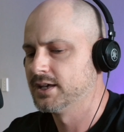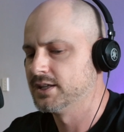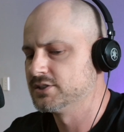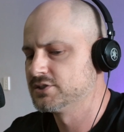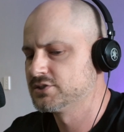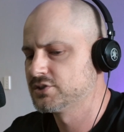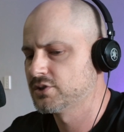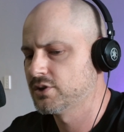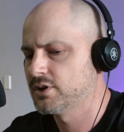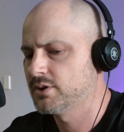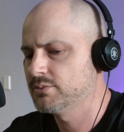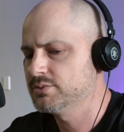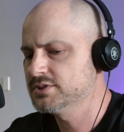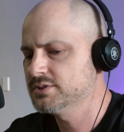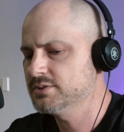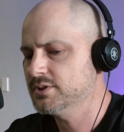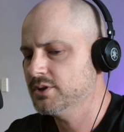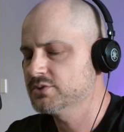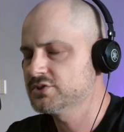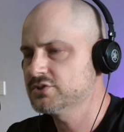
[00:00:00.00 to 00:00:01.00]
And so I
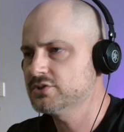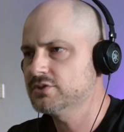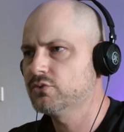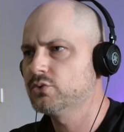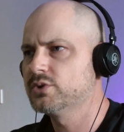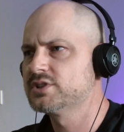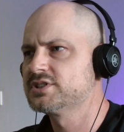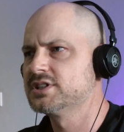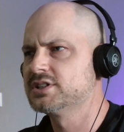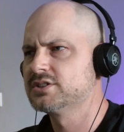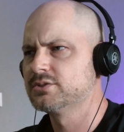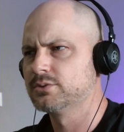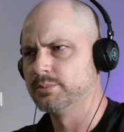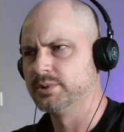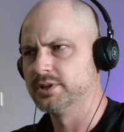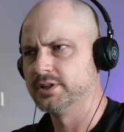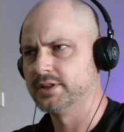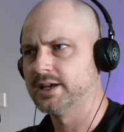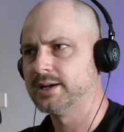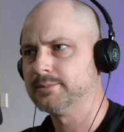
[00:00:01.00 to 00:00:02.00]
was sort of always into a
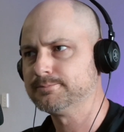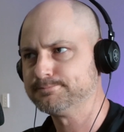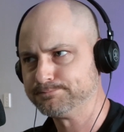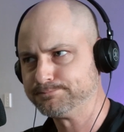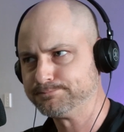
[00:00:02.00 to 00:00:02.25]
bit of that.